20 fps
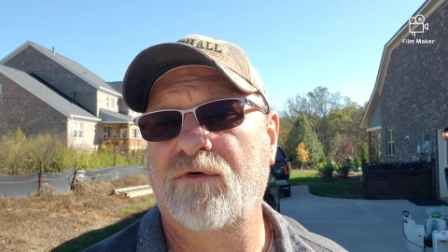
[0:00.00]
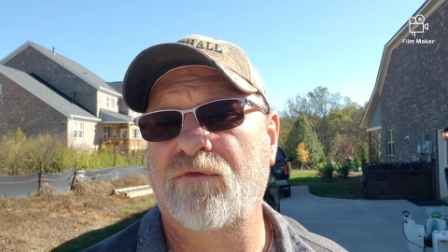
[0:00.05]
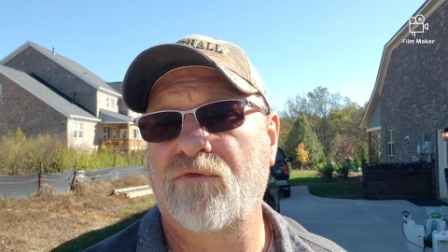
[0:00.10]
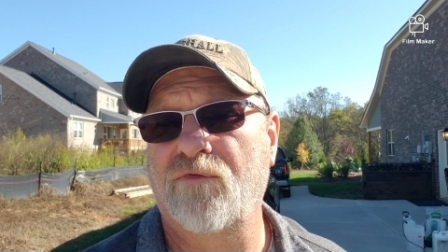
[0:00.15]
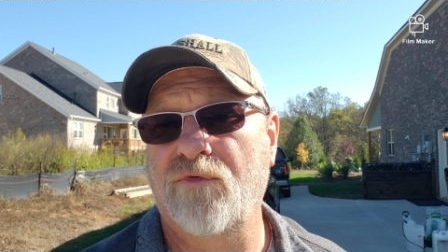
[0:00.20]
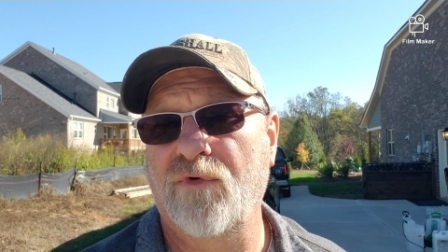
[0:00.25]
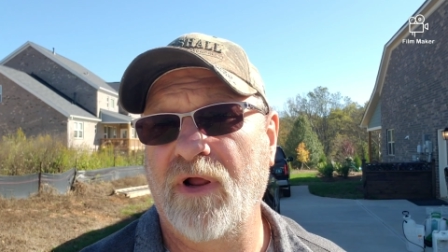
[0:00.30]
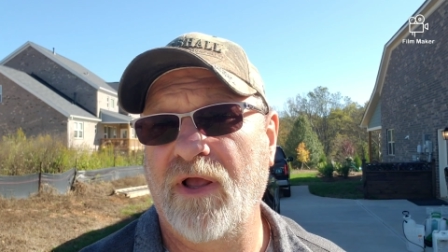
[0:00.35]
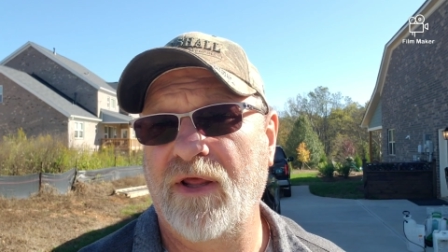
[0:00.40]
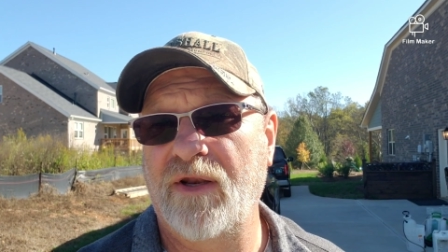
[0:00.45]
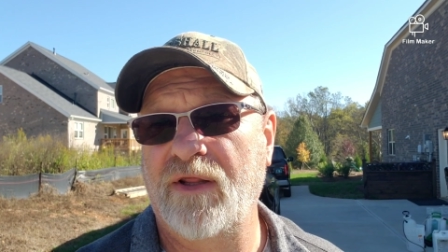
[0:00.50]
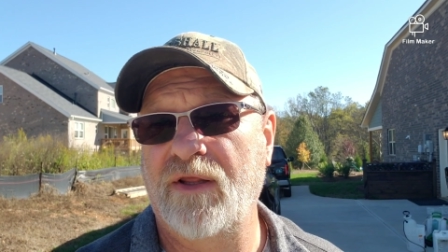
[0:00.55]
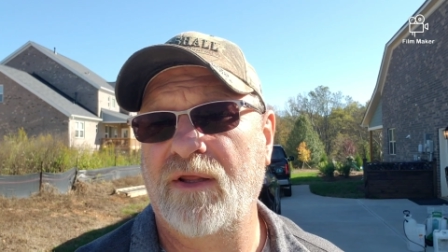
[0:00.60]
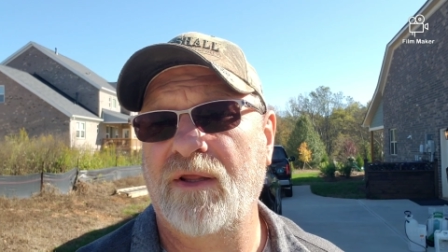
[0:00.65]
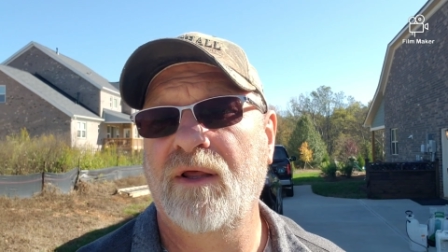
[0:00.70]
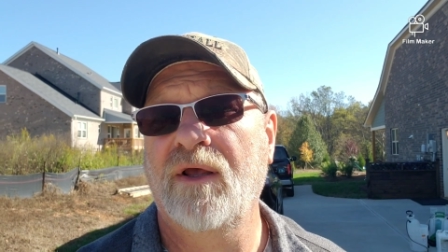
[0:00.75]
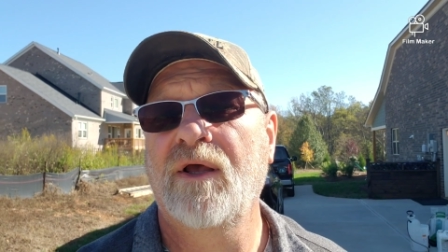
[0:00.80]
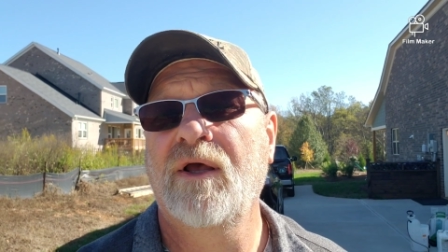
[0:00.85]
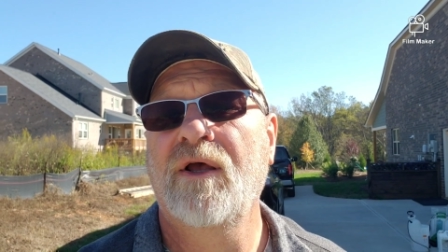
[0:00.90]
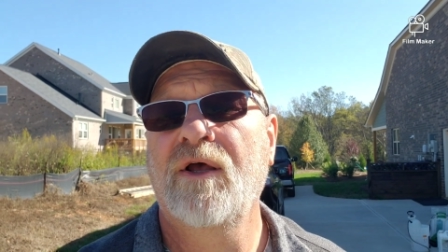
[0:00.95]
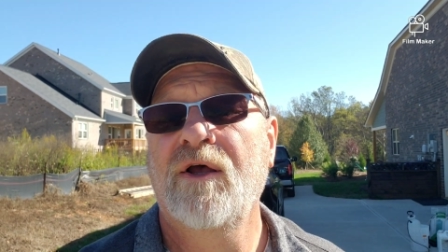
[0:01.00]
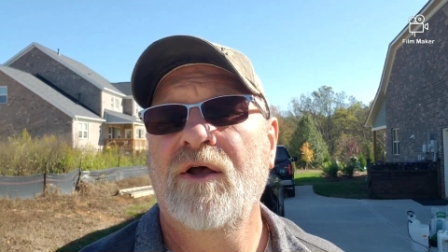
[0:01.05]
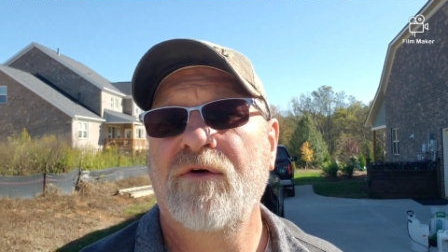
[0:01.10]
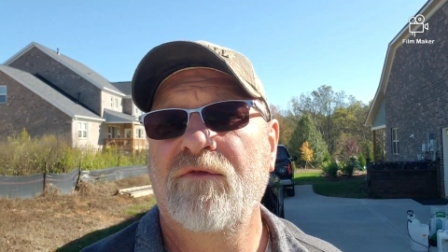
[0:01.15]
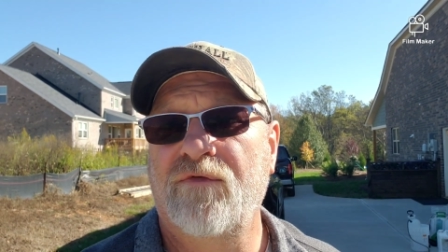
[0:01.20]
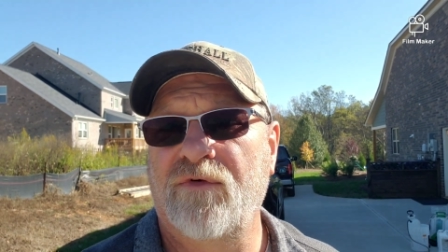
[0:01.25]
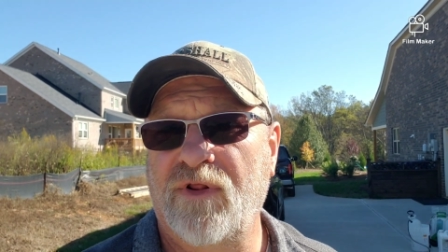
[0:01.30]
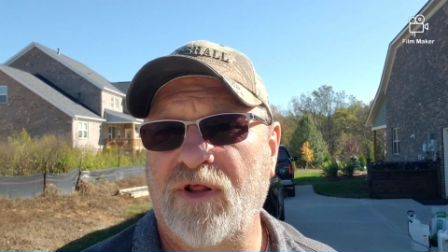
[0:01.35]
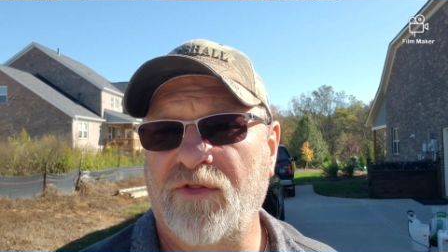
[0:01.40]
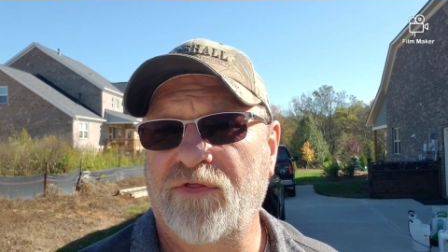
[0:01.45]
and ready
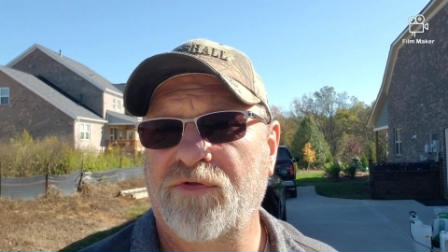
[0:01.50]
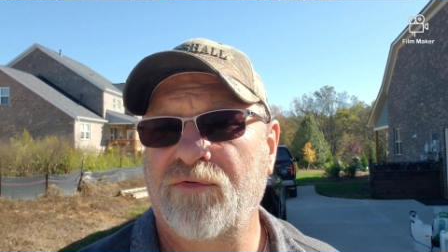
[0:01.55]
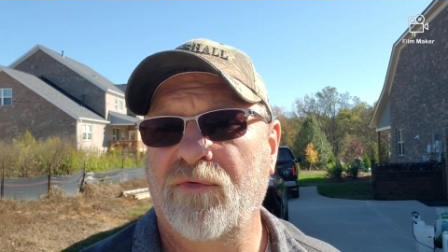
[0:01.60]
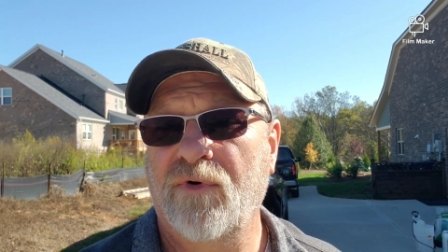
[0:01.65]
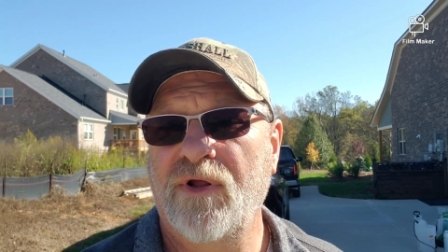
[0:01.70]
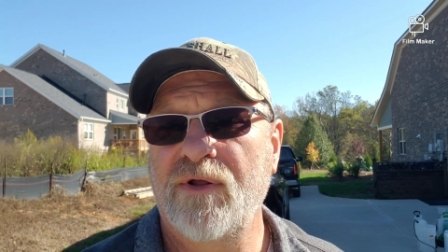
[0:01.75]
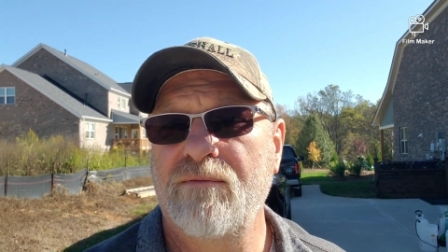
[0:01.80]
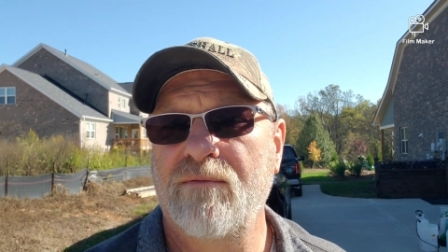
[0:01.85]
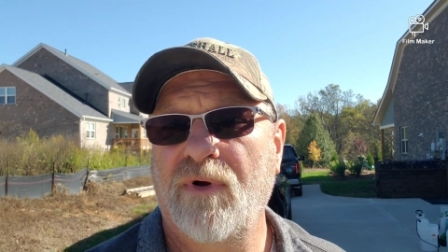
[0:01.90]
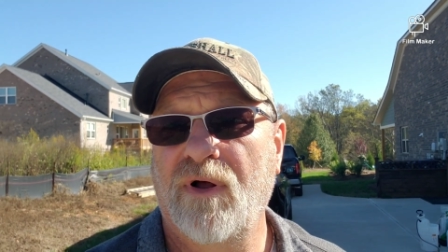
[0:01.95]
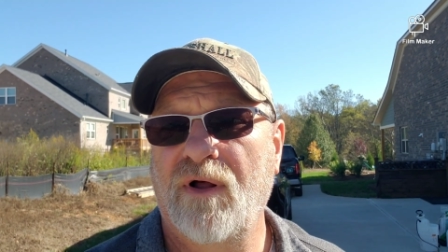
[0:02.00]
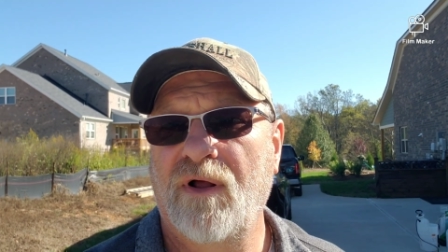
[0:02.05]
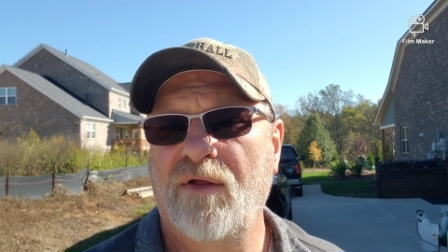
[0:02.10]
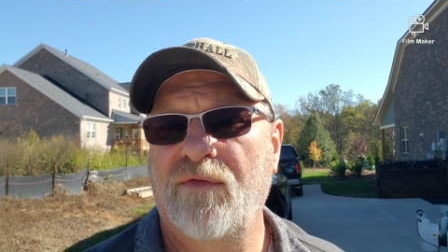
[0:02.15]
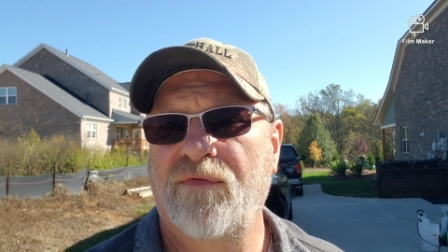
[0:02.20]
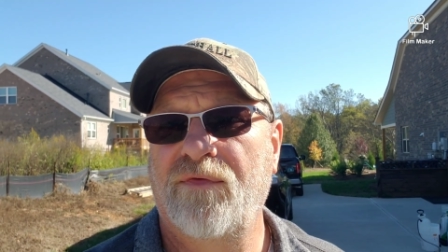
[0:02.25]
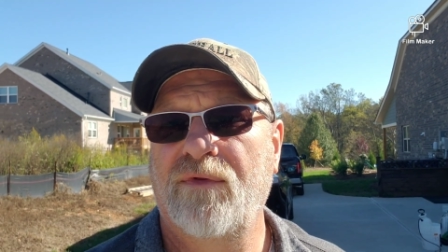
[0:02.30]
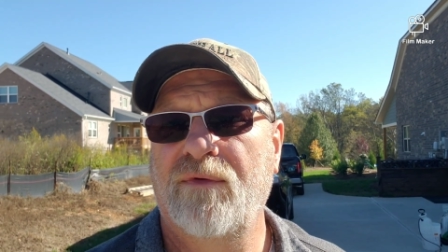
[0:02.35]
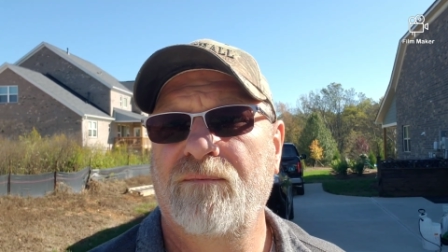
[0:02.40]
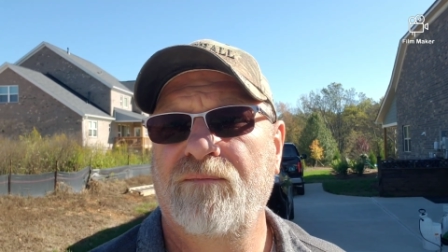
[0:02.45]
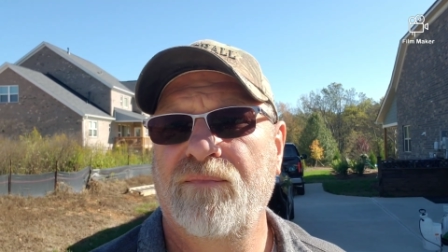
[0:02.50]
for that three month